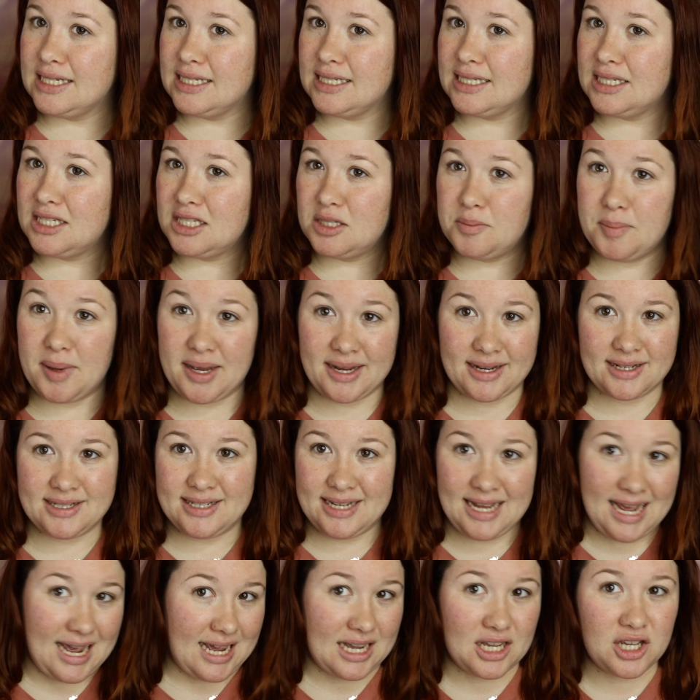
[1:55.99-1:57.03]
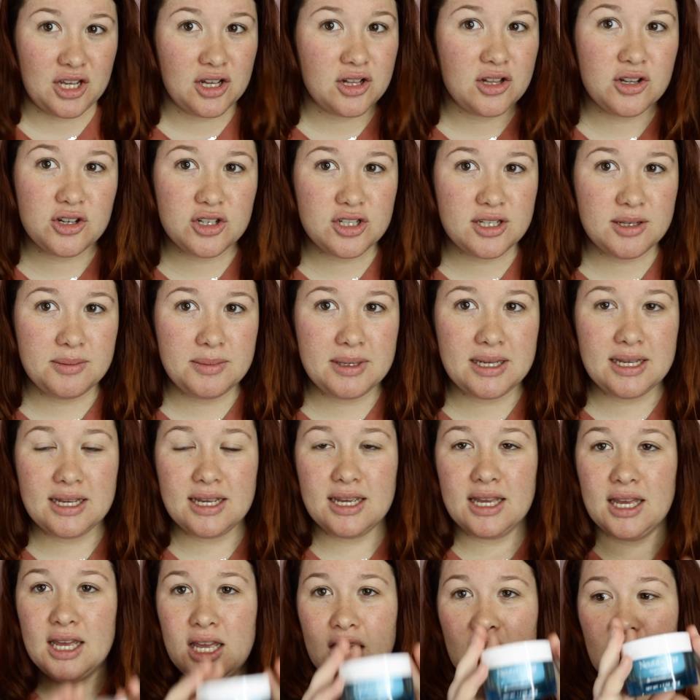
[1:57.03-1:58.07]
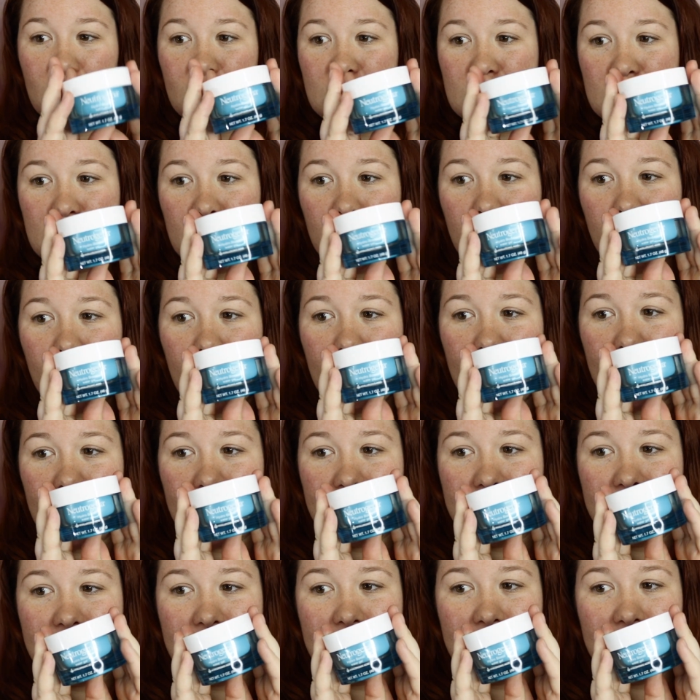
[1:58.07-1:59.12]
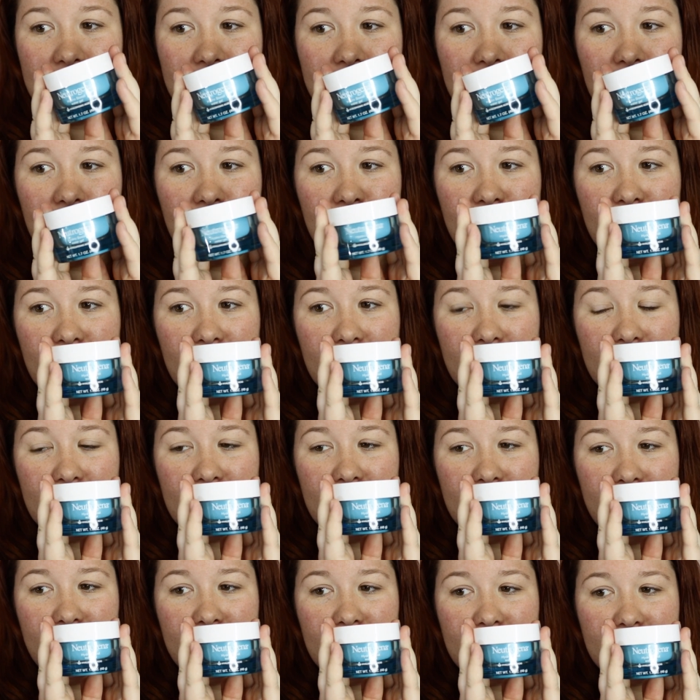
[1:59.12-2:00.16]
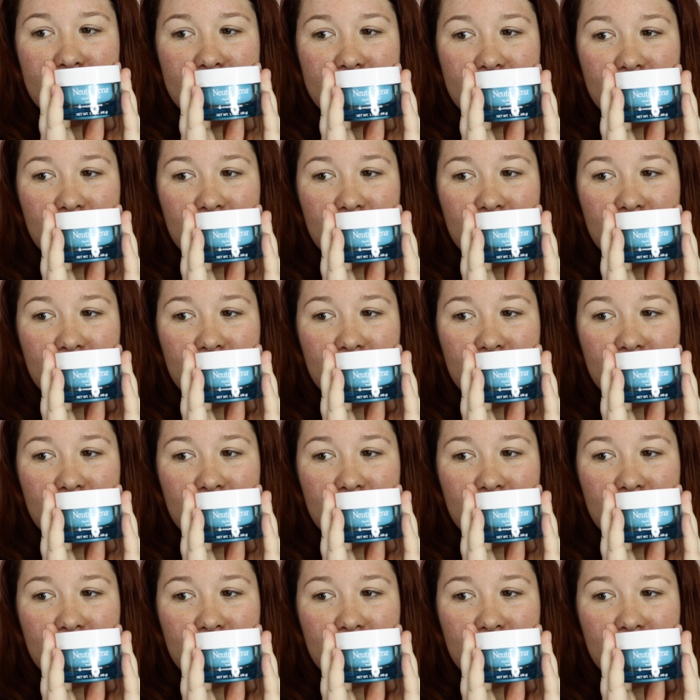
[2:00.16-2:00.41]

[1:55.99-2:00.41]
spectacular to me, so I did get this.